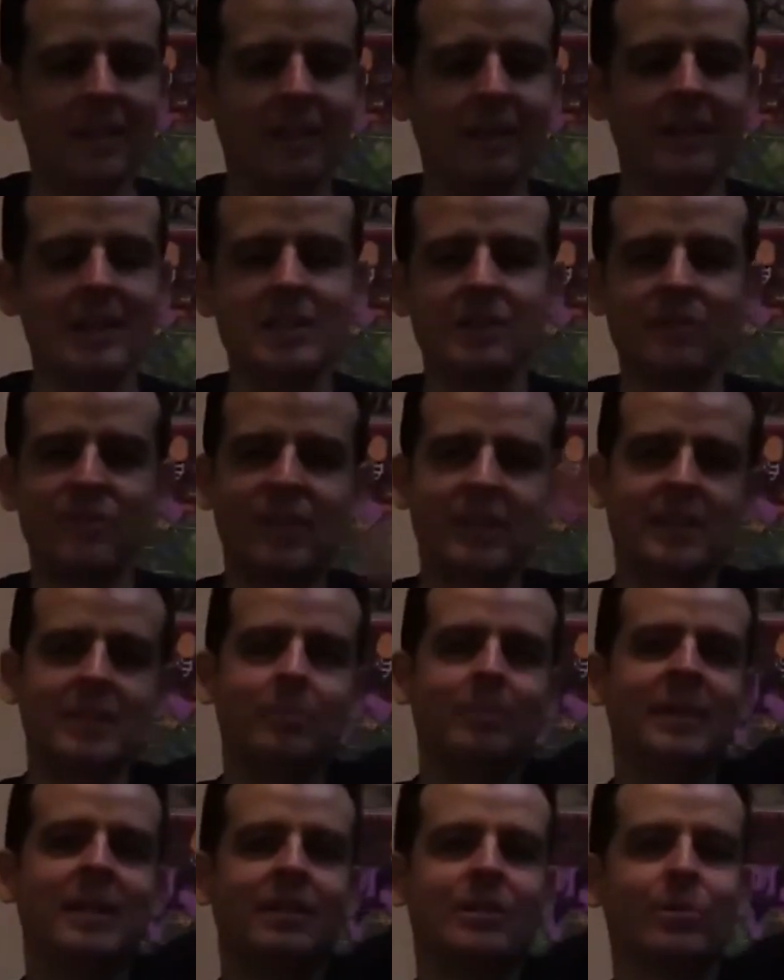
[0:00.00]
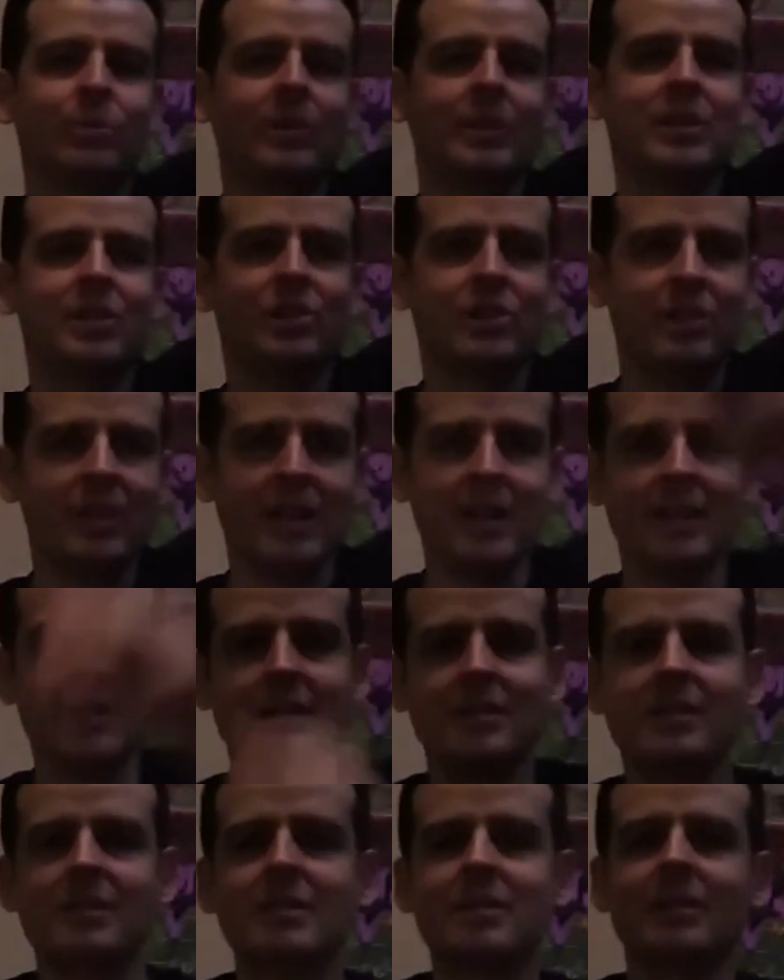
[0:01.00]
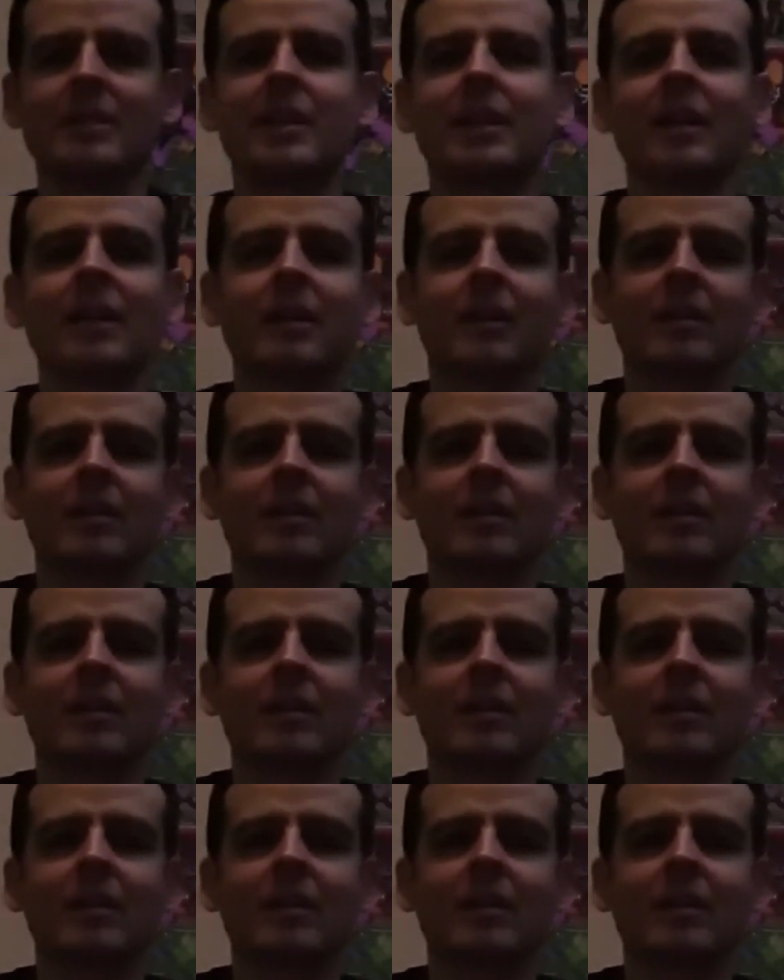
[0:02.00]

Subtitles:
and his victim being torn to shreds. Like,